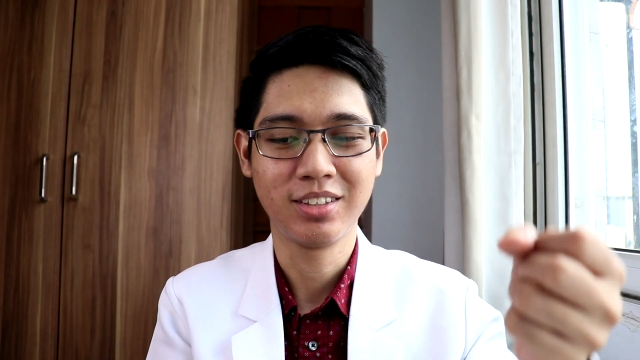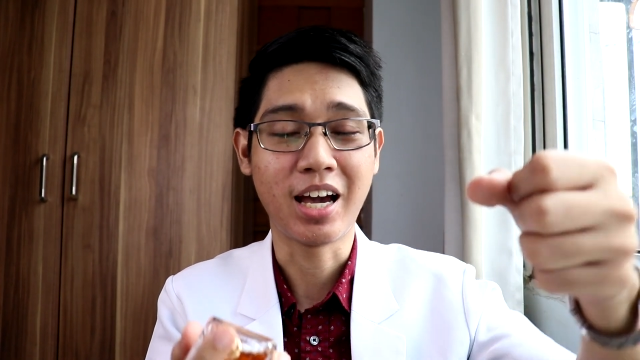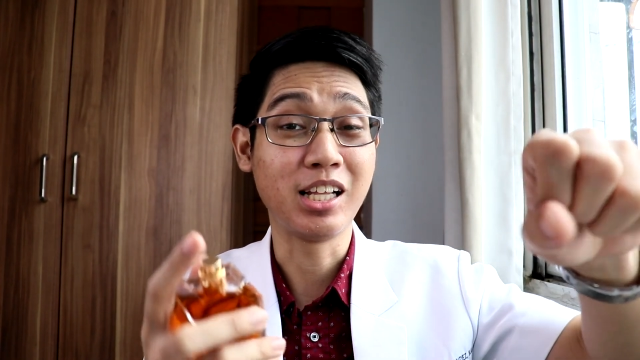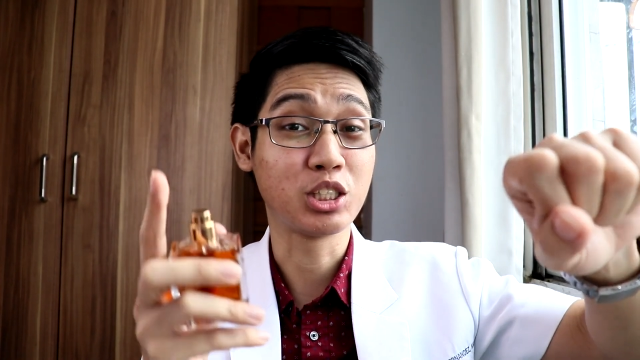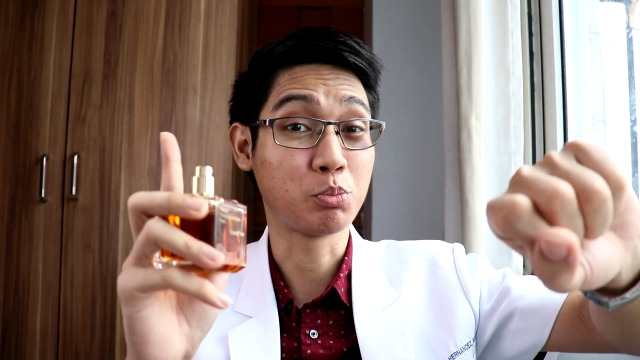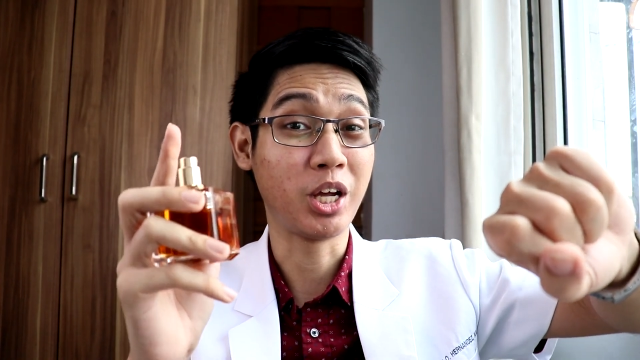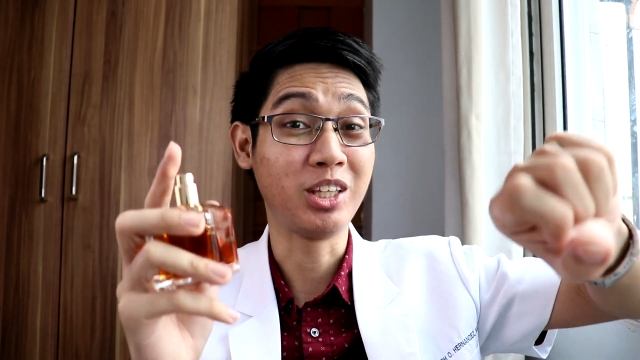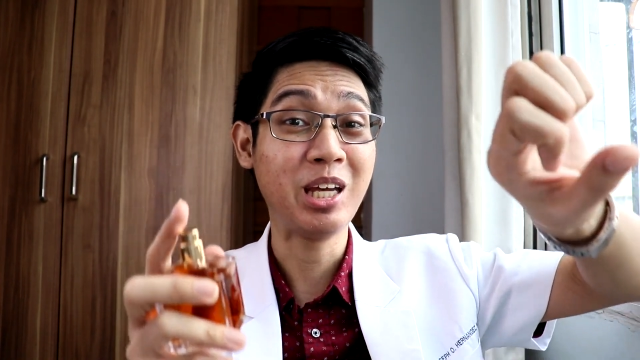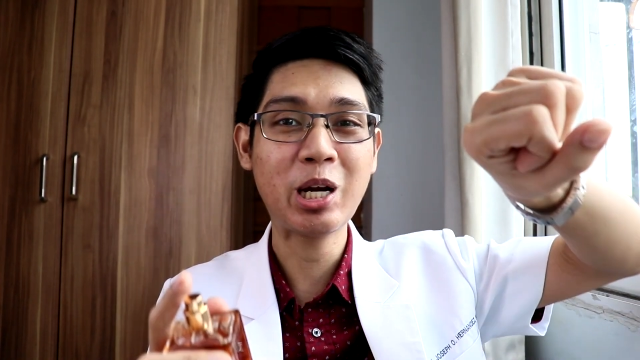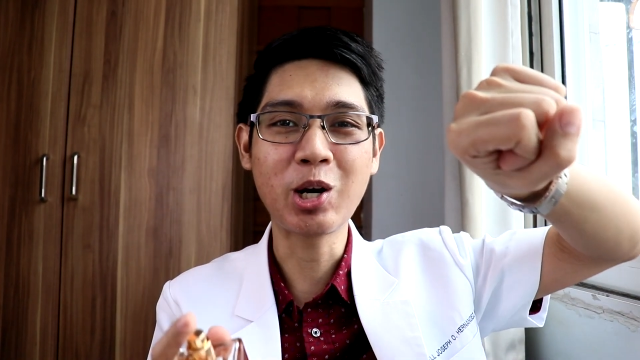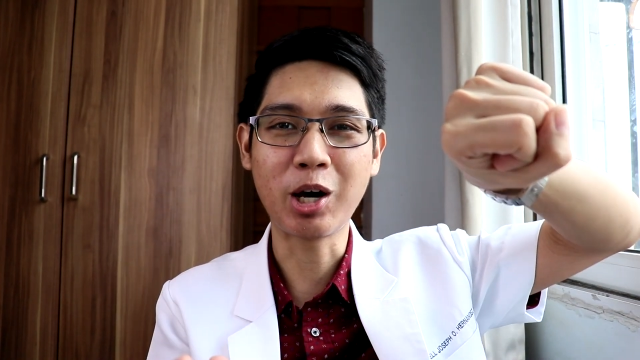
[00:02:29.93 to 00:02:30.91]
I'll spray it
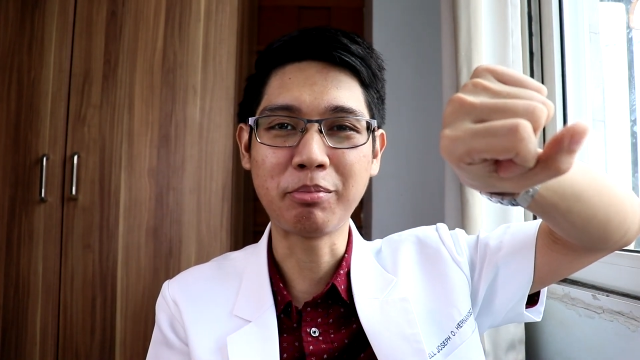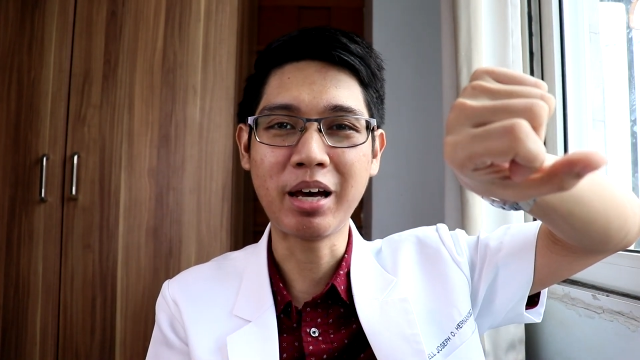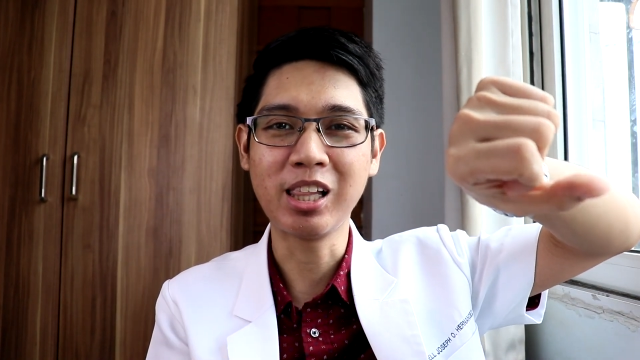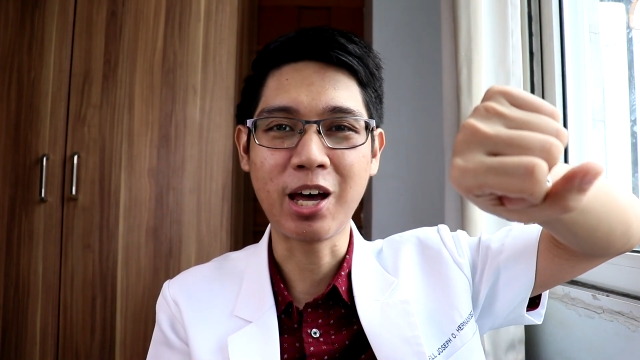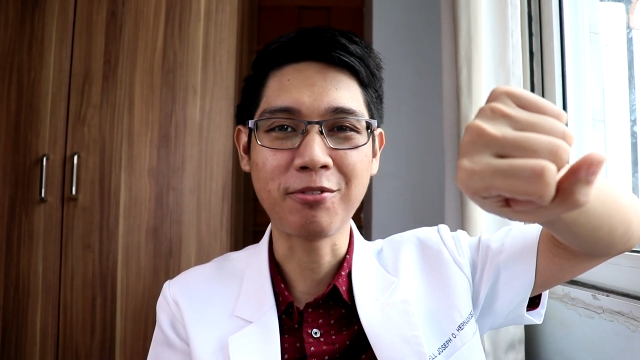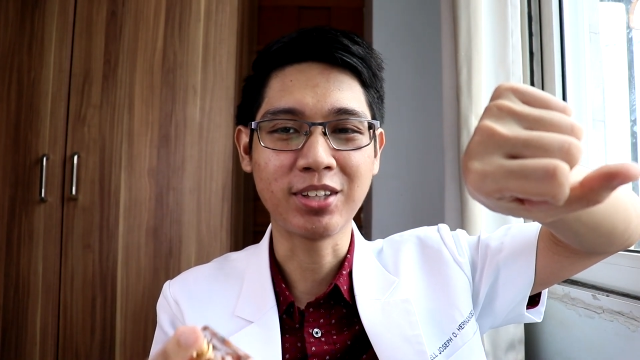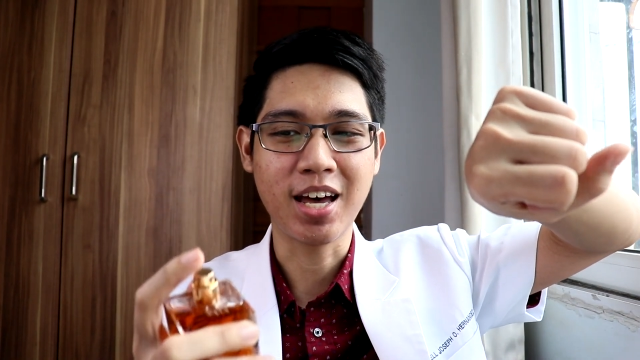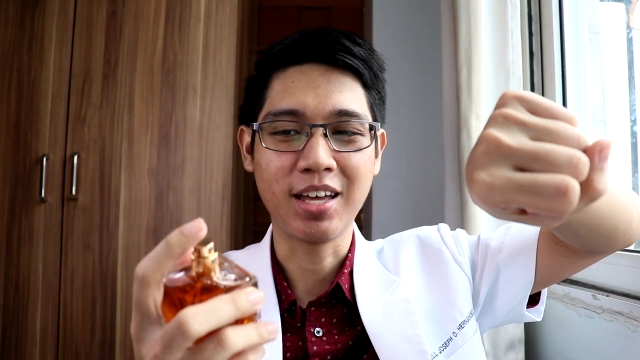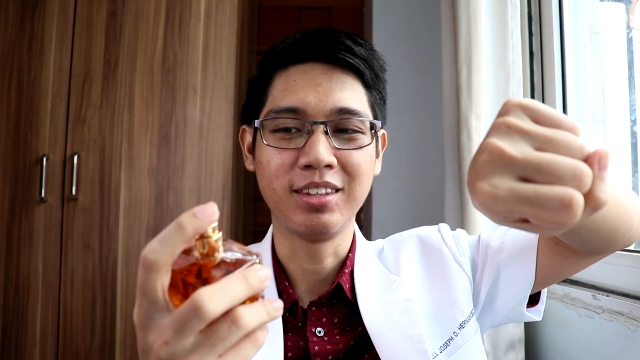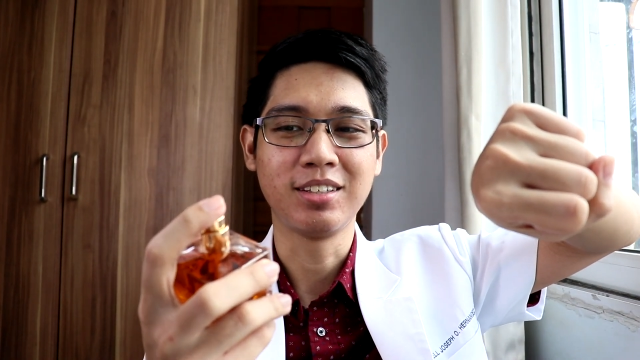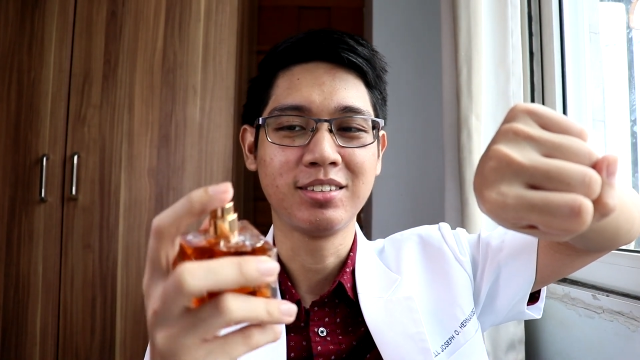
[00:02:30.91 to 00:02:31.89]
here on my left hand.